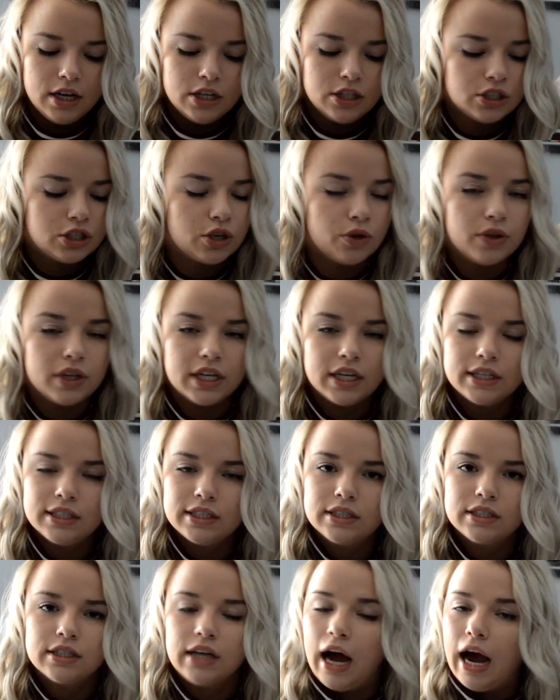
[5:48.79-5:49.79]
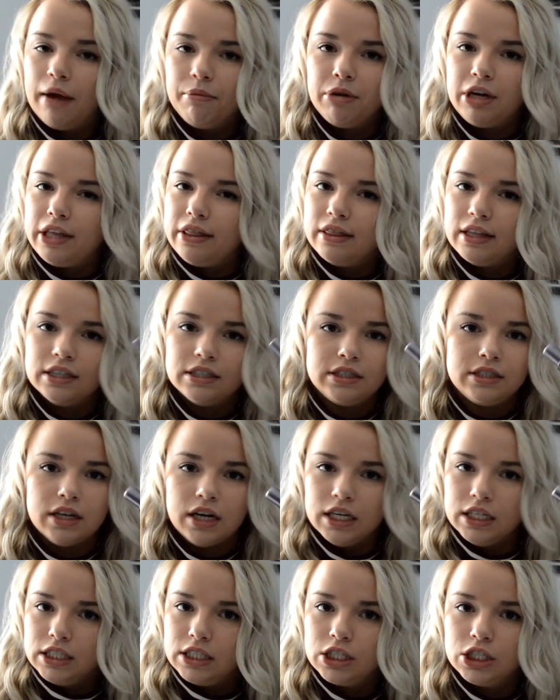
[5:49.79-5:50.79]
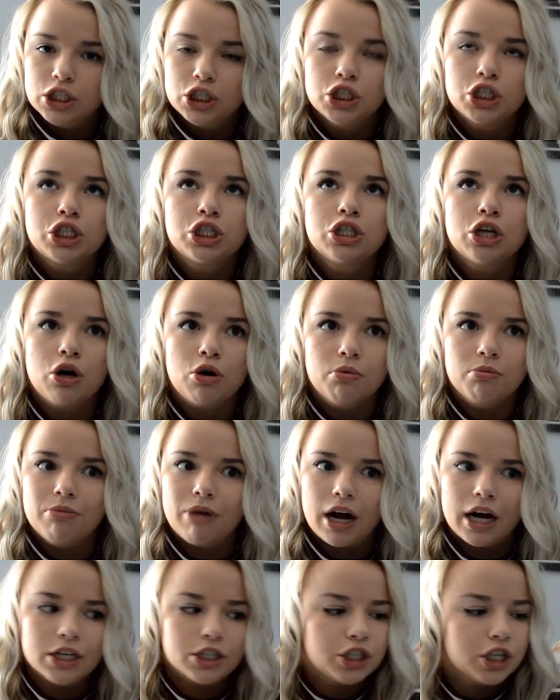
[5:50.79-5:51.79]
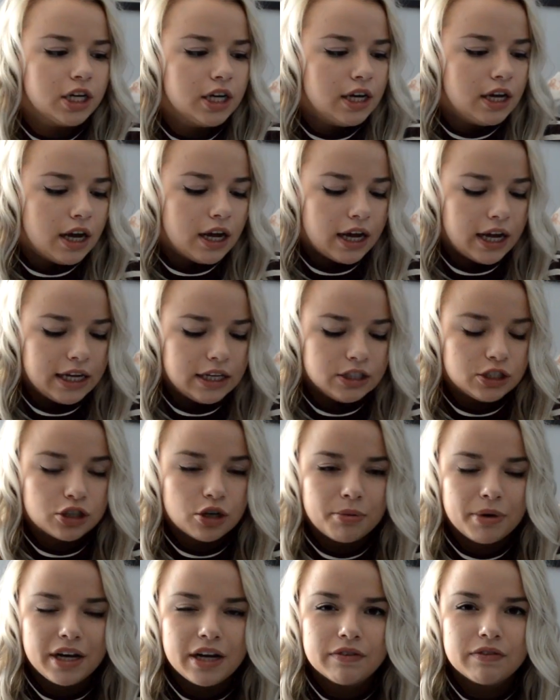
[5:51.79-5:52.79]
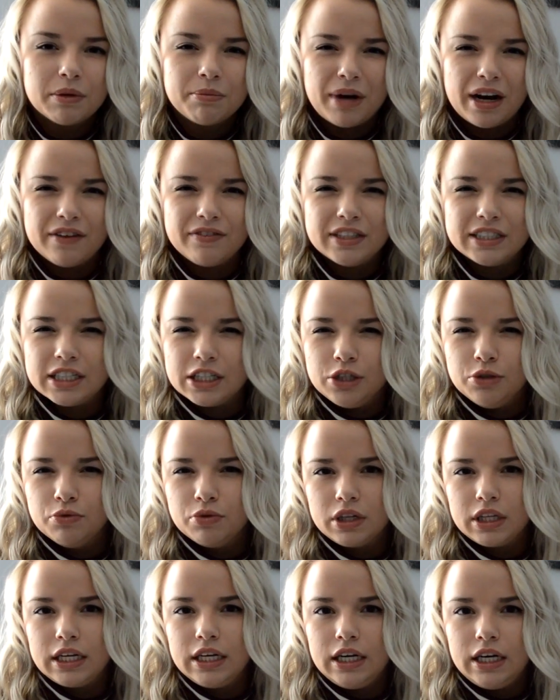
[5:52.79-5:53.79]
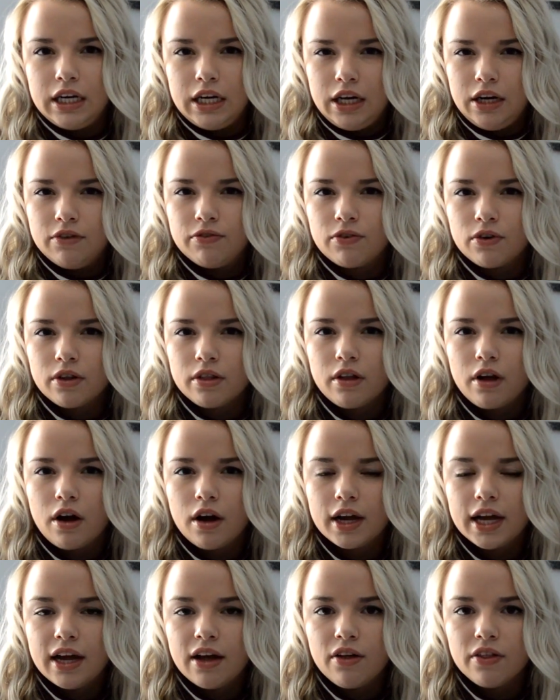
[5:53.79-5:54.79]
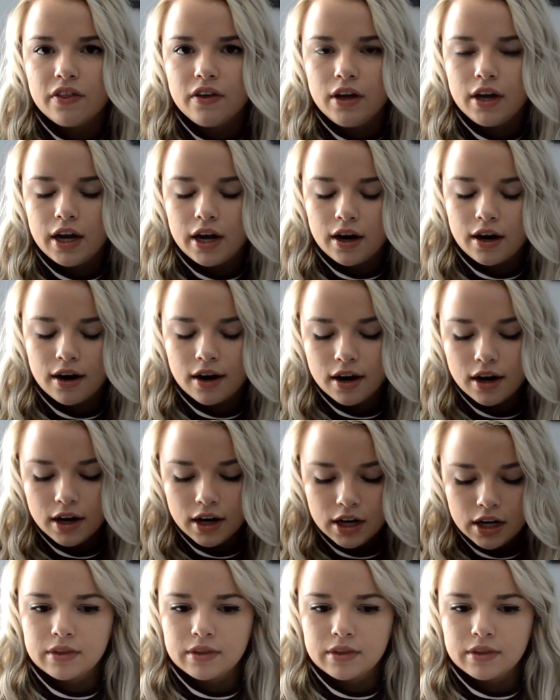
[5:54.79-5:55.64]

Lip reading: So this, I mean, this does so much, and so many of the benefits that you really need for long, healthy hair.